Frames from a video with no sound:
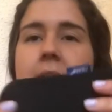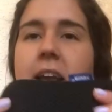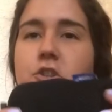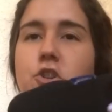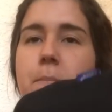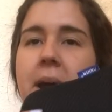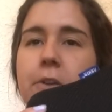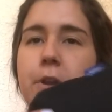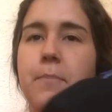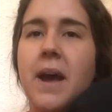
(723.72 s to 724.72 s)
like extra
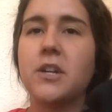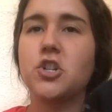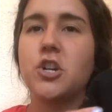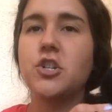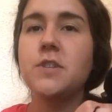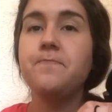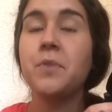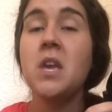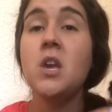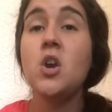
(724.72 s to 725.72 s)
battery pack charger.
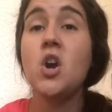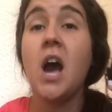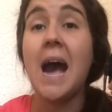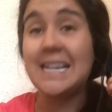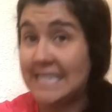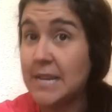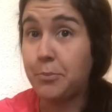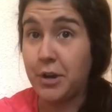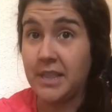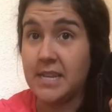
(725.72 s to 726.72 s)
I
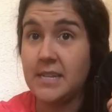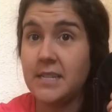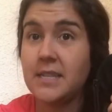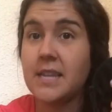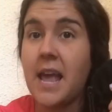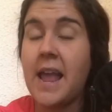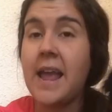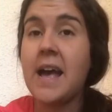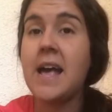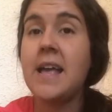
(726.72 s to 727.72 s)
did bring this
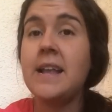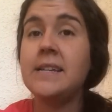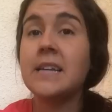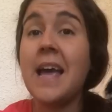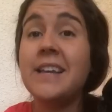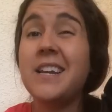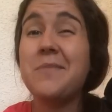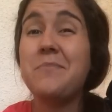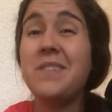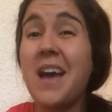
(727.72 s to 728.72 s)
and ended
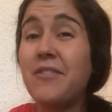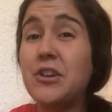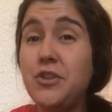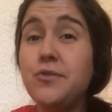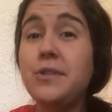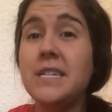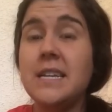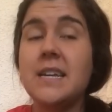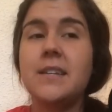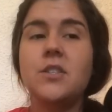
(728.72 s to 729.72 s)
up never
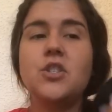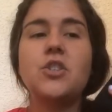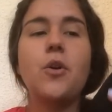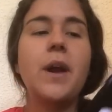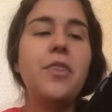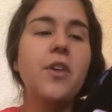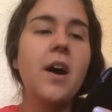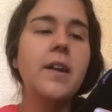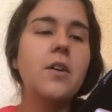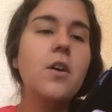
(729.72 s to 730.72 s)
using it. So I
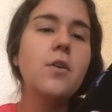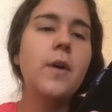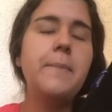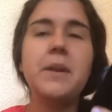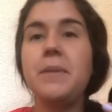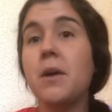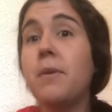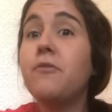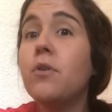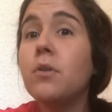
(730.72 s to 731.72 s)
thought, oh, I'm gonna be on
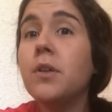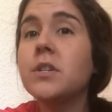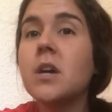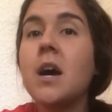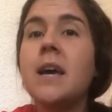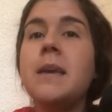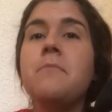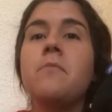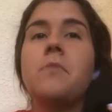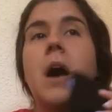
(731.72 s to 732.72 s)
my phone all the
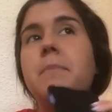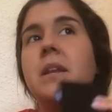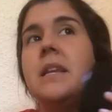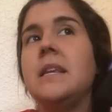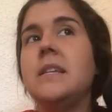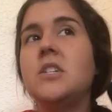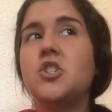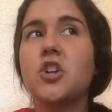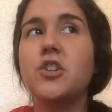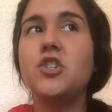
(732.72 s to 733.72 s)
time. I'm gonna need
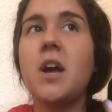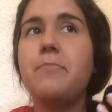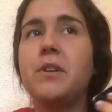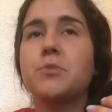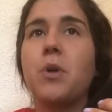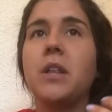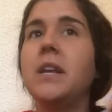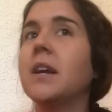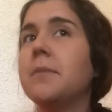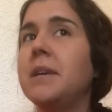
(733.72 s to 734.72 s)
to charge up. There's
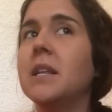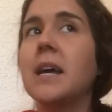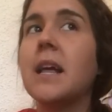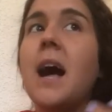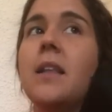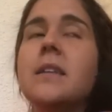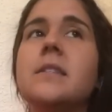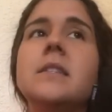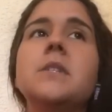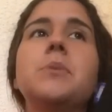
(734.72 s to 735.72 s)
probably not gonna be a lot of
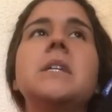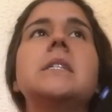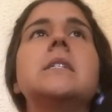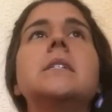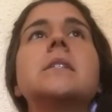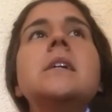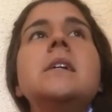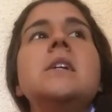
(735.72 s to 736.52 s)
outlets in these places.